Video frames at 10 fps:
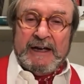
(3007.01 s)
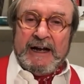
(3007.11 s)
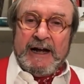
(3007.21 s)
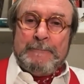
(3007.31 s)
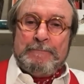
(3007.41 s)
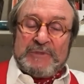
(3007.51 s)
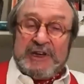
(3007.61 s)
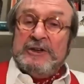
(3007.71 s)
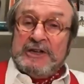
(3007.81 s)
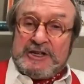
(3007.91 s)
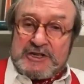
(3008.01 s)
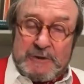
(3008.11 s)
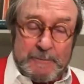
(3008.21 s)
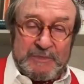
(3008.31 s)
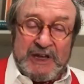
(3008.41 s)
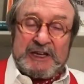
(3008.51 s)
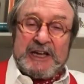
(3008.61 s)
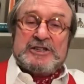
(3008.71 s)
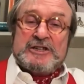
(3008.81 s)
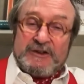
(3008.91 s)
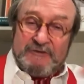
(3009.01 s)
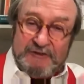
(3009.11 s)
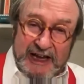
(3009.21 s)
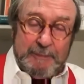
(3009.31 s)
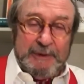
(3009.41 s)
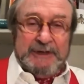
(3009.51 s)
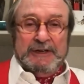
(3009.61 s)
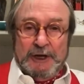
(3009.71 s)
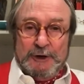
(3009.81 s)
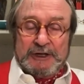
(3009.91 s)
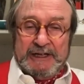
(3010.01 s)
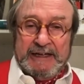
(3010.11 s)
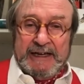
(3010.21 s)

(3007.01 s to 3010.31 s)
Um, they didn't need to. They could actually develop it locally.